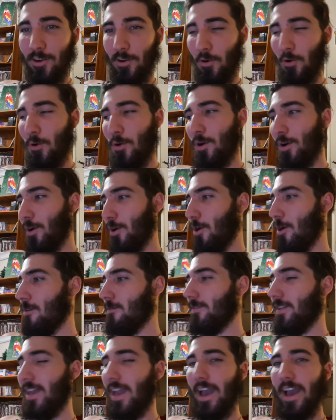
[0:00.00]
Or
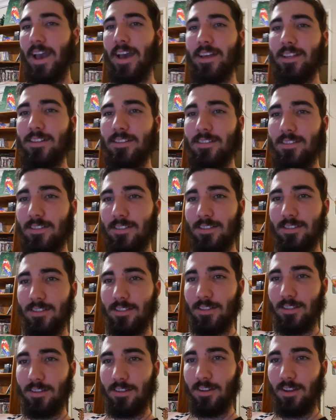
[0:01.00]
coffee as
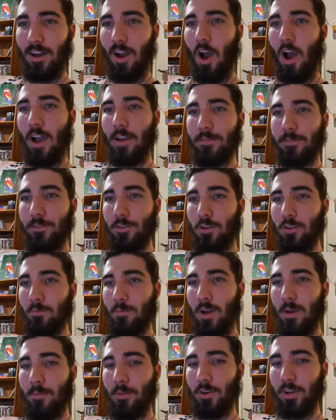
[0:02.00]
I fuel
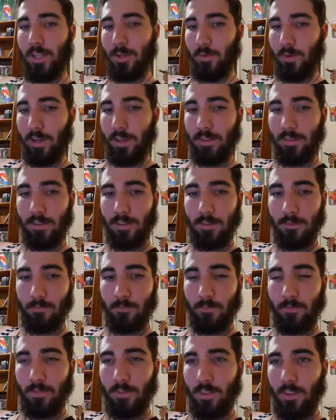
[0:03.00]
my body with.
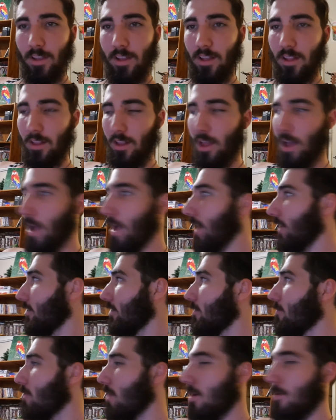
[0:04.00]
Like, at
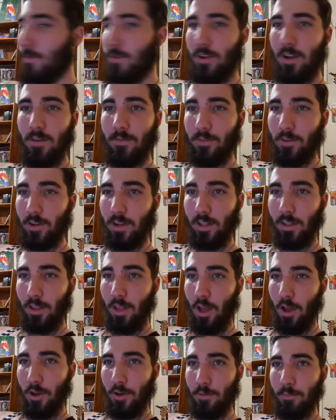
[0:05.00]
the moment, I've got a
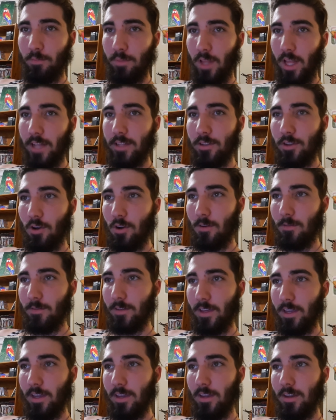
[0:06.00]
low blood
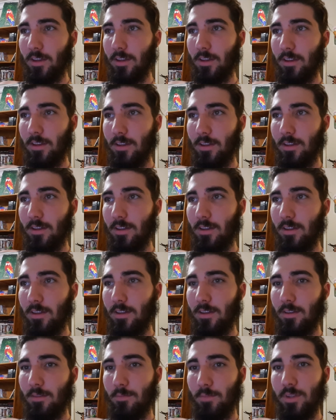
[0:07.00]
coffee
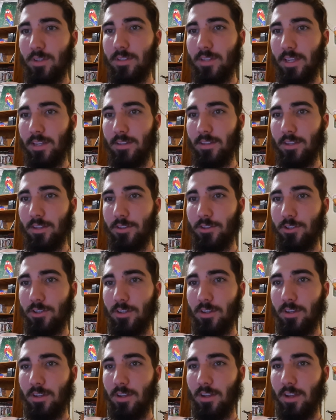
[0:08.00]
percentage.
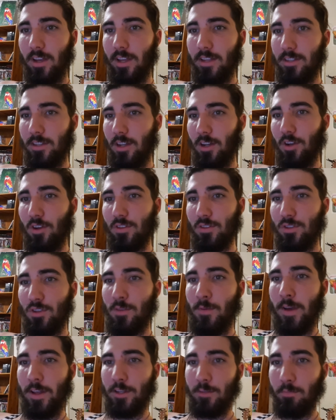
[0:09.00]
As in, I've got
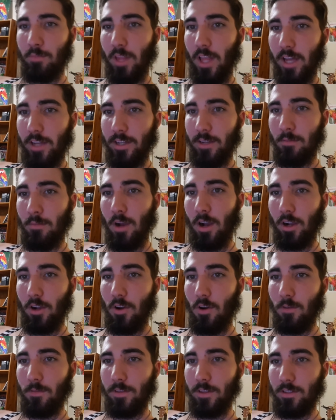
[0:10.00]
too much blood in my
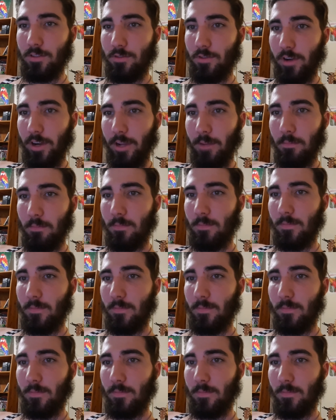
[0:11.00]
coffee stream.